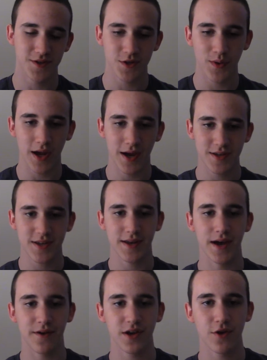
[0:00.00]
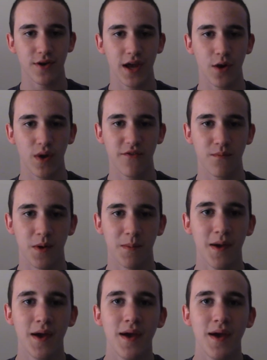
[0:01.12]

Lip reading: and so we gotta stay down here and get away from them.